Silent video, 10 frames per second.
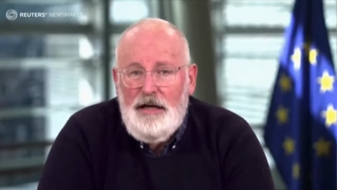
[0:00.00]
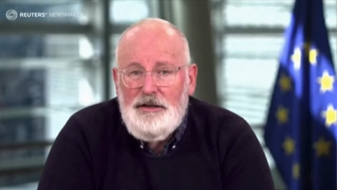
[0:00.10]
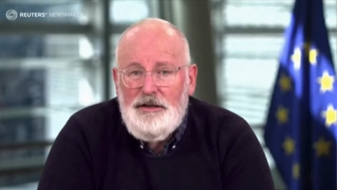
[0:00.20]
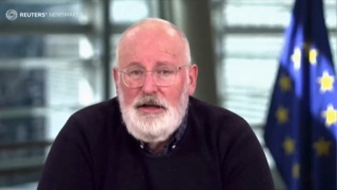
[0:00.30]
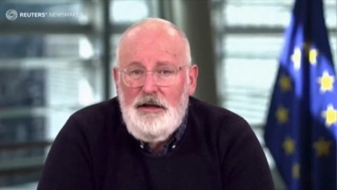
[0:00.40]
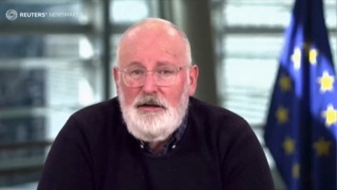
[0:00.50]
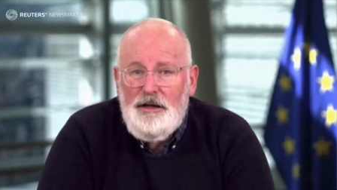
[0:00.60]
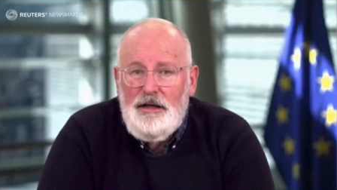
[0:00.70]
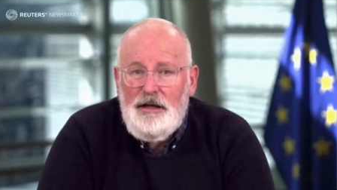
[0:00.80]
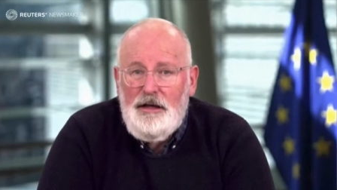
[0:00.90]
And
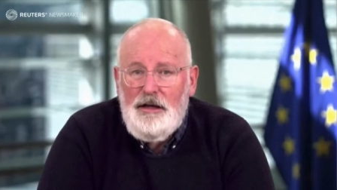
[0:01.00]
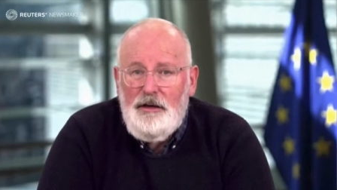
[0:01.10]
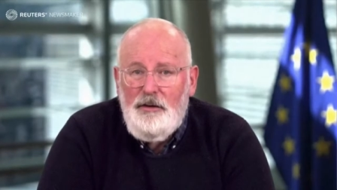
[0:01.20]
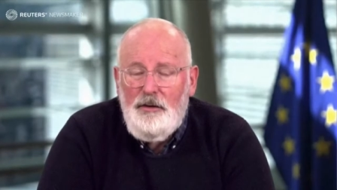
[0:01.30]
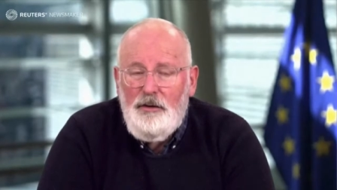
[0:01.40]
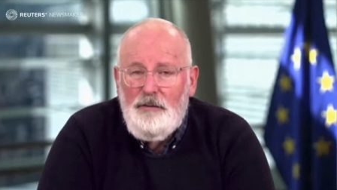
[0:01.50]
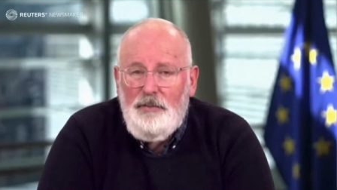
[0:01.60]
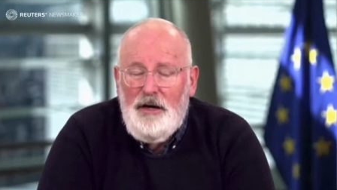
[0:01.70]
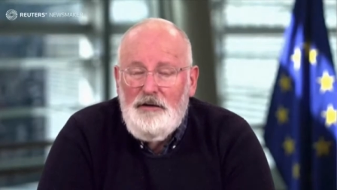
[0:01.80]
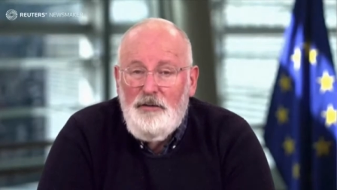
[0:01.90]
the
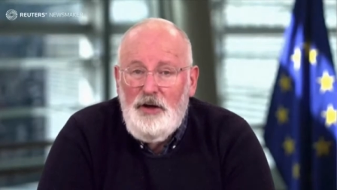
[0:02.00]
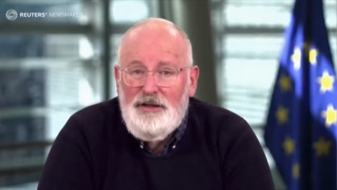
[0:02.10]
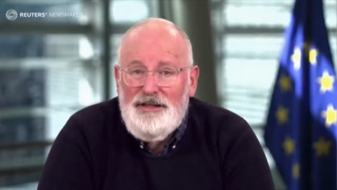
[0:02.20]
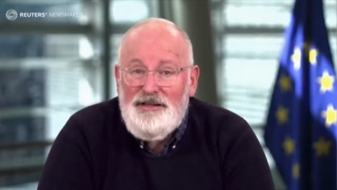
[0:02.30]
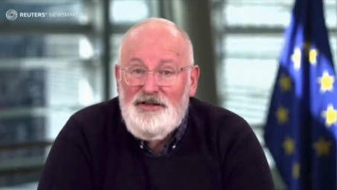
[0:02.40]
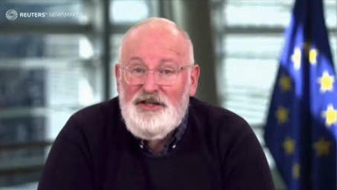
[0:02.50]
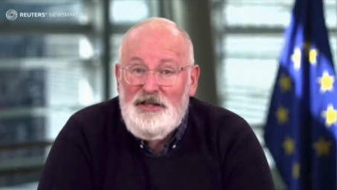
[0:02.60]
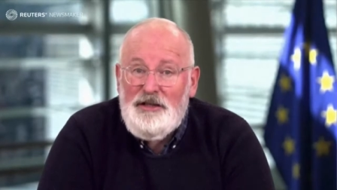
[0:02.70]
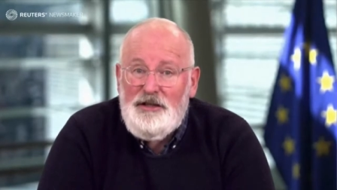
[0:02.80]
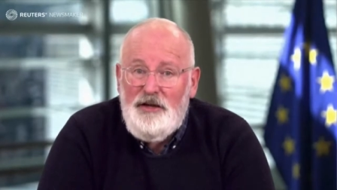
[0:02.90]
part of the world that's
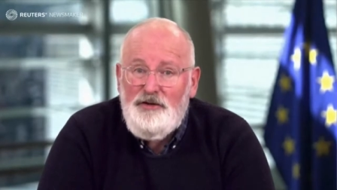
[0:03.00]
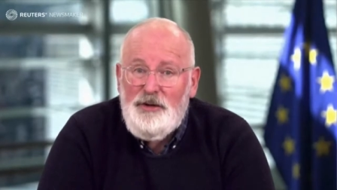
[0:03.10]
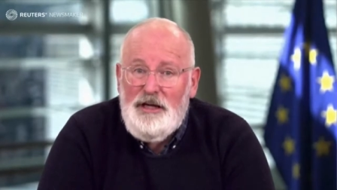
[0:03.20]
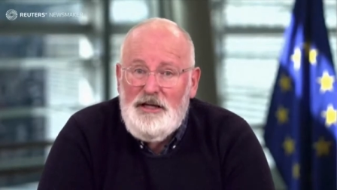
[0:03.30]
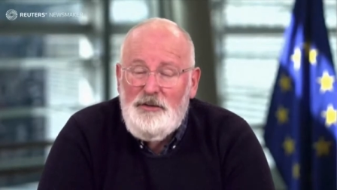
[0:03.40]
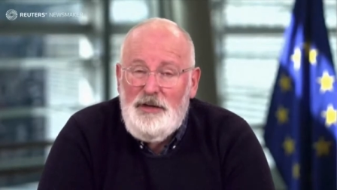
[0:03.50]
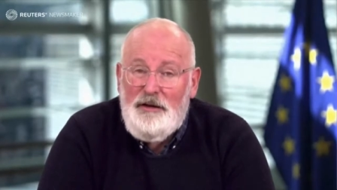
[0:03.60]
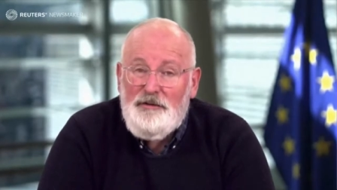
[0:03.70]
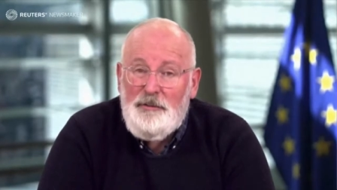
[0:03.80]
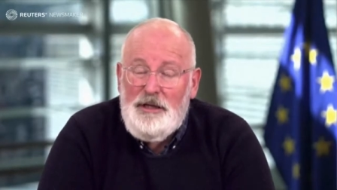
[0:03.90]
still industrializing will
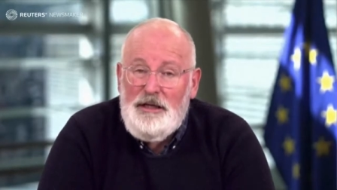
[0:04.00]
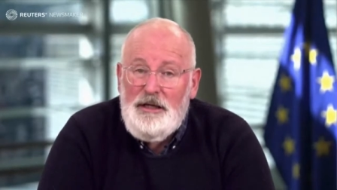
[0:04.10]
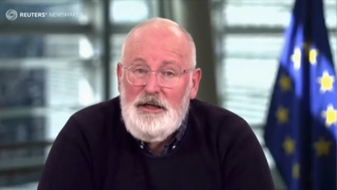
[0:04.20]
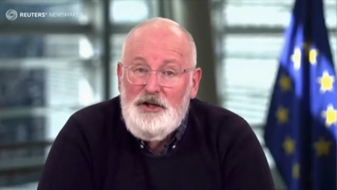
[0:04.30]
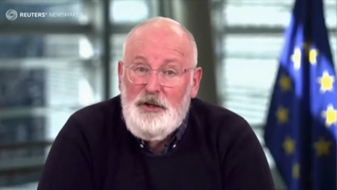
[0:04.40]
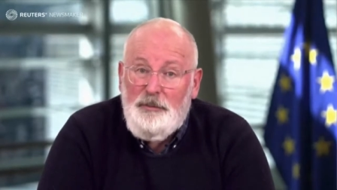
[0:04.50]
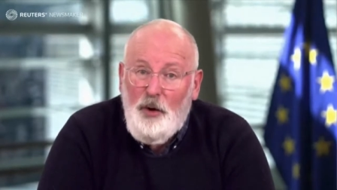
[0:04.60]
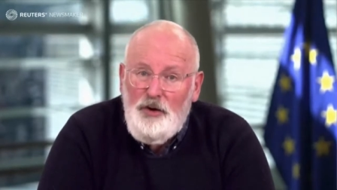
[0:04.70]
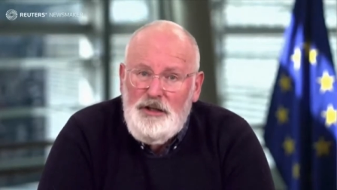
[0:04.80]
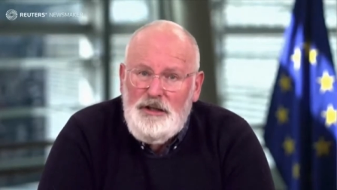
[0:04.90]
have to be
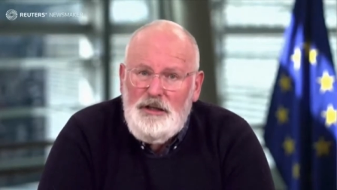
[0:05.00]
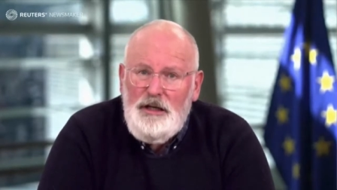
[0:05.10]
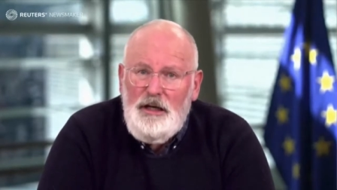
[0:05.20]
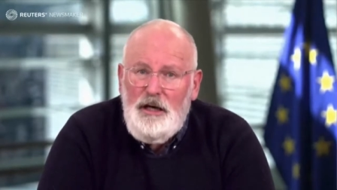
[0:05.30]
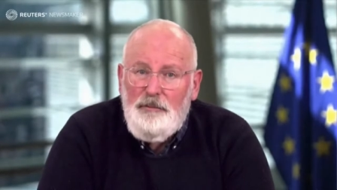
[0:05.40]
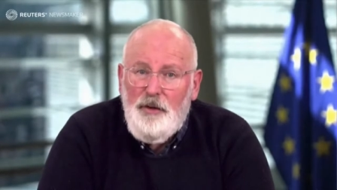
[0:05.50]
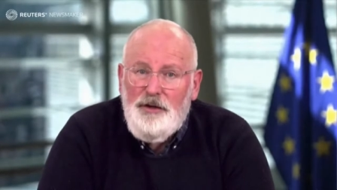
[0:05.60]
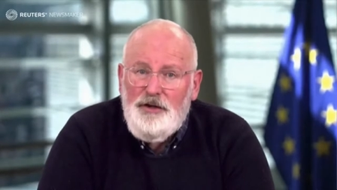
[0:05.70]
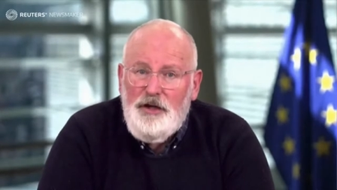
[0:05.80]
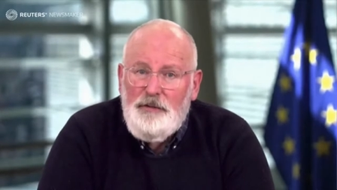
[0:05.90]
supported,
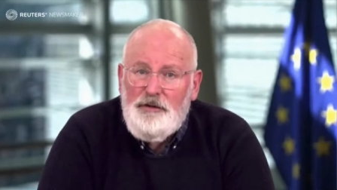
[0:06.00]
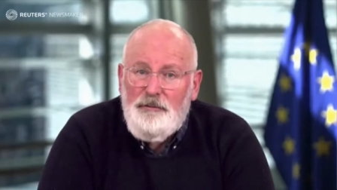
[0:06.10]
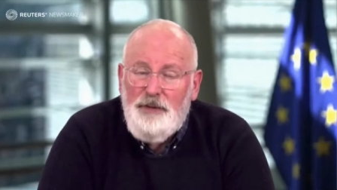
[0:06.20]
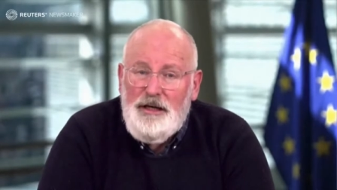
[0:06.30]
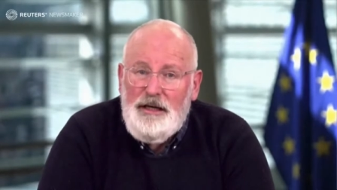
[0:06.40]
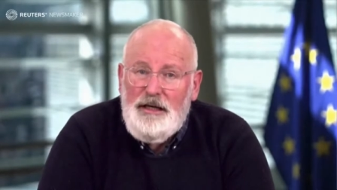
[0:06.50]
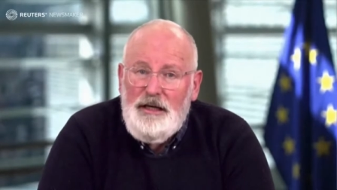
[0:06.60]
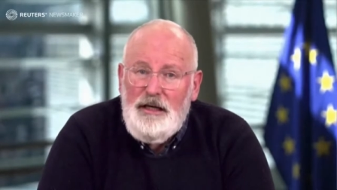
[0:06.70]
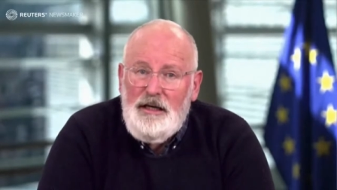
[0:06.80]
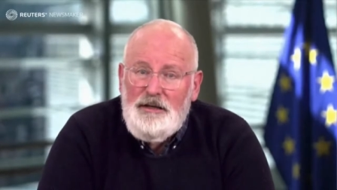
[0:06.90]
both in terms of bringing
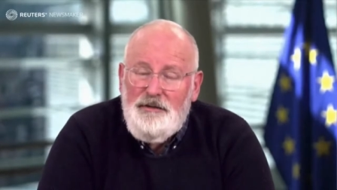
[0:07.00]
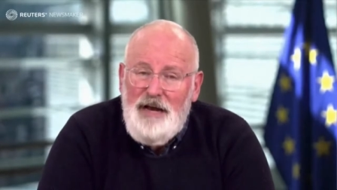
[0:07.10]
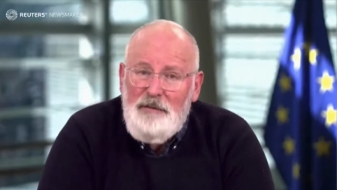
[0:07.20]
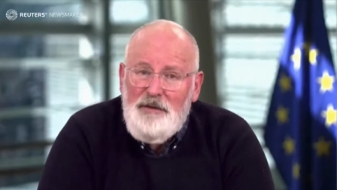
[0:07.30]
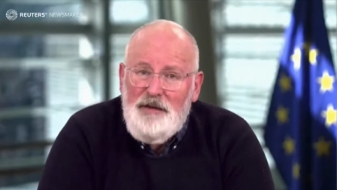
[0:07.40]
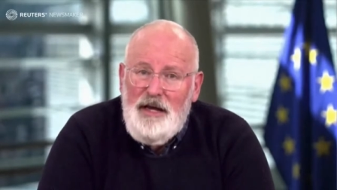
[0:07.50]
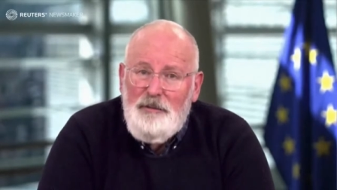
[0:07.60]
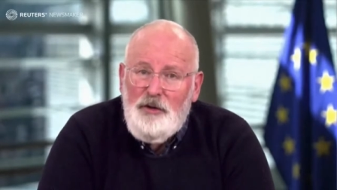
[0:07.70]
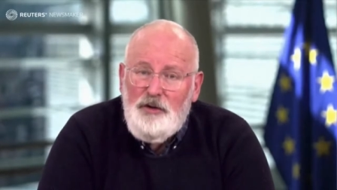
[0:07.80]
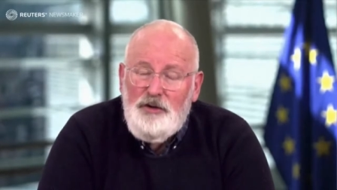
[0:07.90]
development there,
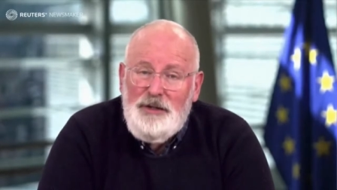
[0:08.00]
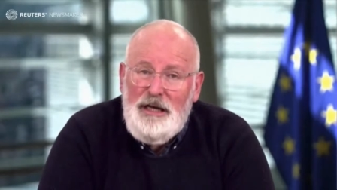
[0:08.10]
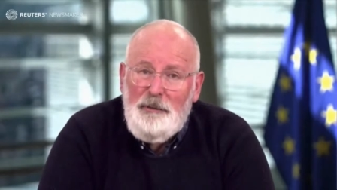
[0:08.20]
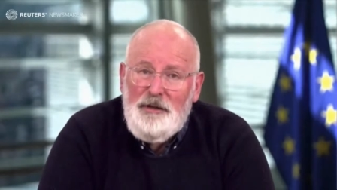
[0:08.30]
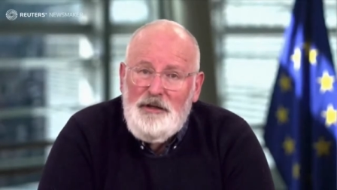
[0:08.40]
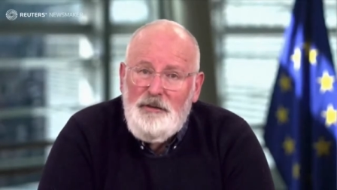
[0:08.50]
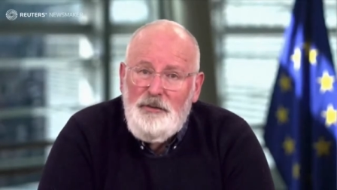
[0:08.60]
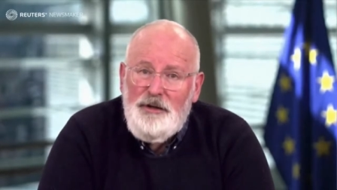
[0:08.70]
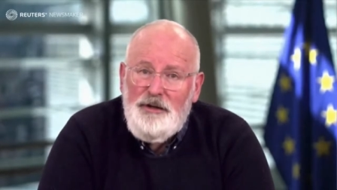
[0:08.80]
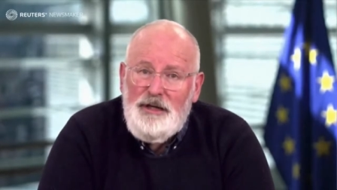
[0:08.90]
but also in helping
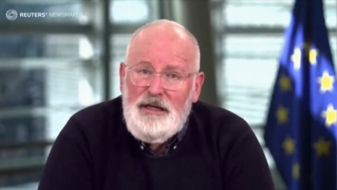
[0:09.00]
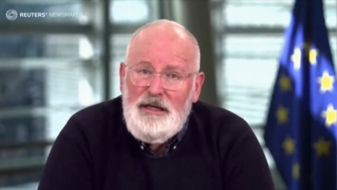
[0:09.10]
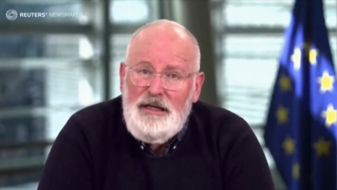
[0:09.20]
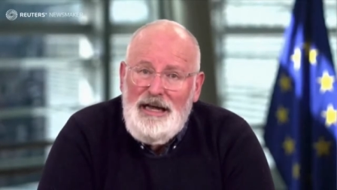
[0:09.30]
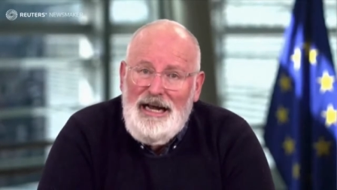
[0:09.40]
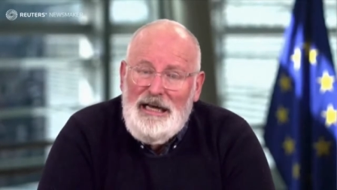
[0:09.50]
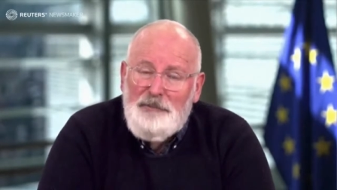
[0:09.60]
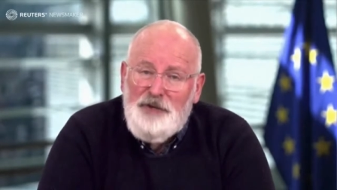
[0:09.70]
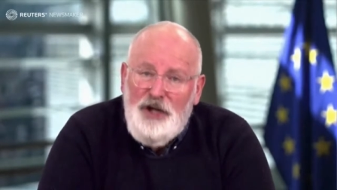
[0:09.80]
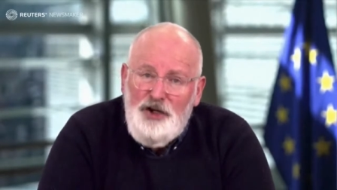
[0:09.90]
them with the
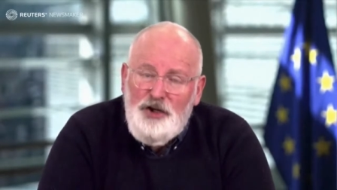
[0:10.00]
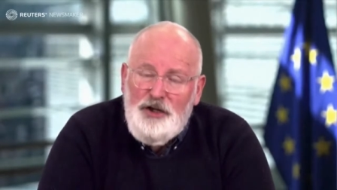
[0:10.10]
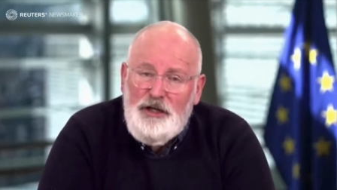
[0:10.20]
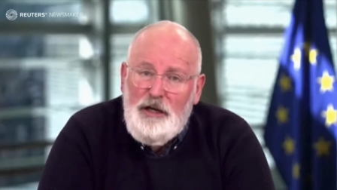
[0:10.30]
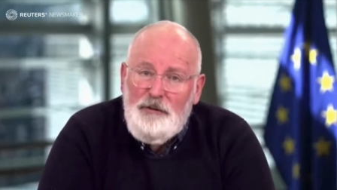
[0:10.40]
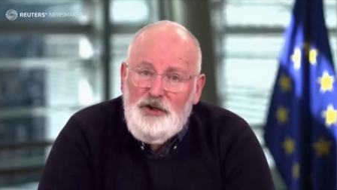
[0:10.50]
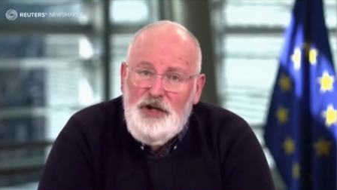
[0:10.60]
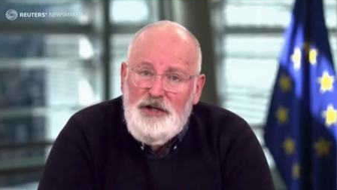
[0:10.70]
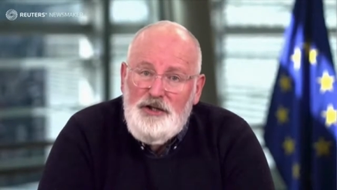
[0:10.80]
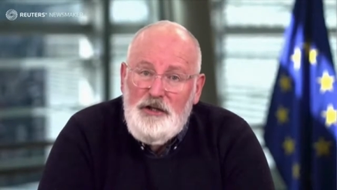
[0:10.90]
adaptation to climate
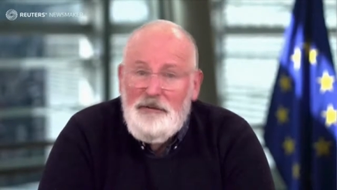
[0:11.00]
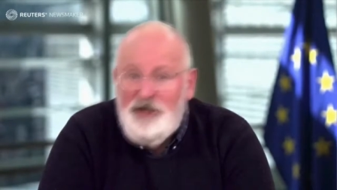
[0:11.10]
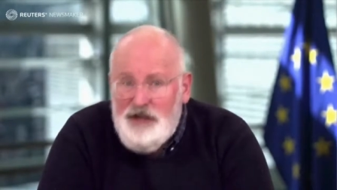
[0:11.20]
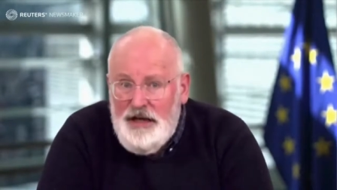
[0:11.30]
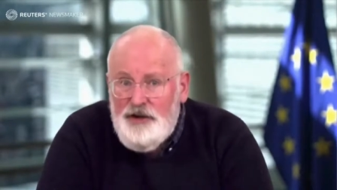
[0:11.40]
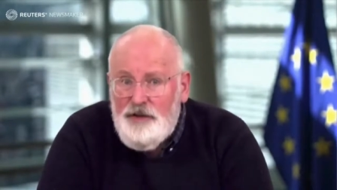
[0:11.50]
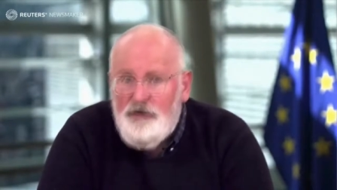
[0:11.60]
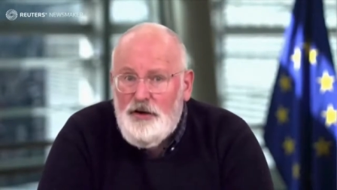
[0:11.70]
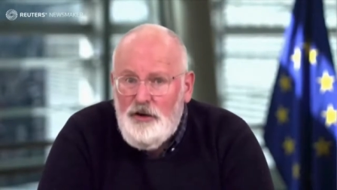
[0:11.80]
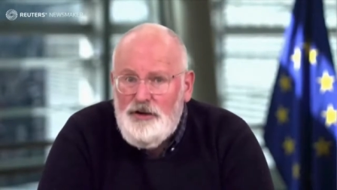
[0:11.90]
change and the mitigation
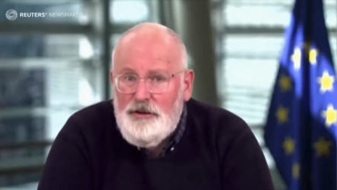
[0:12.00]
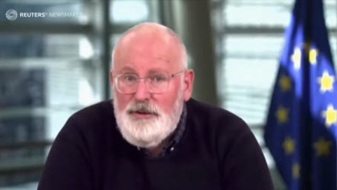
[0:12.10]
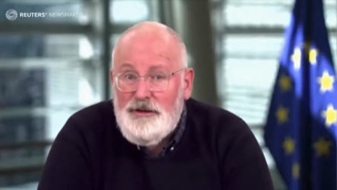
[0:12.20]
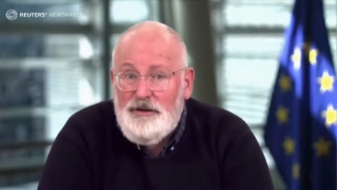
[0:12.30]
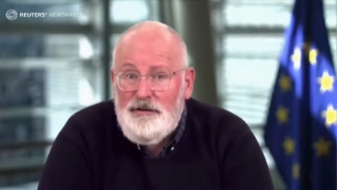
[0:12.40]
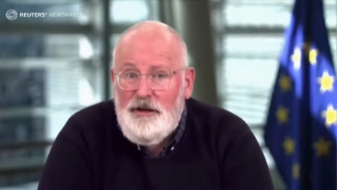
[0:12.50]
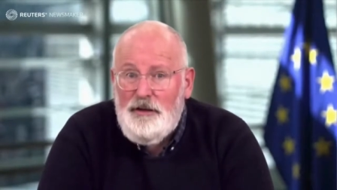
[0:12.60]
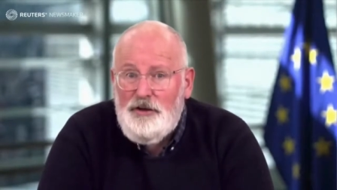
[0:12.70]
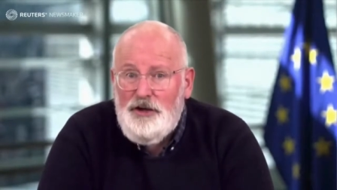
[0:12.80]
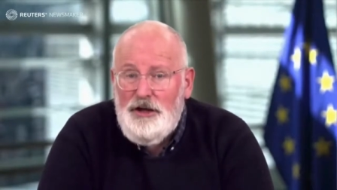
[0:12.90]
of the consequences of
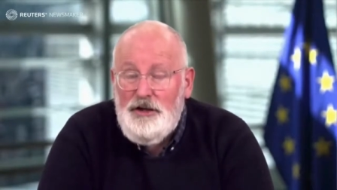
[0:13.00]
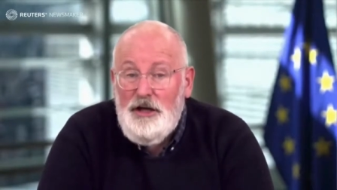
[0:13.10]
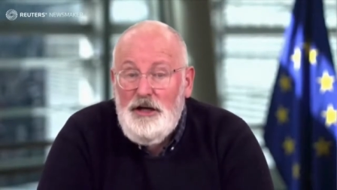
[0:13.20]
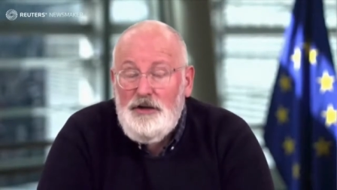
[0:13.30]
climate change.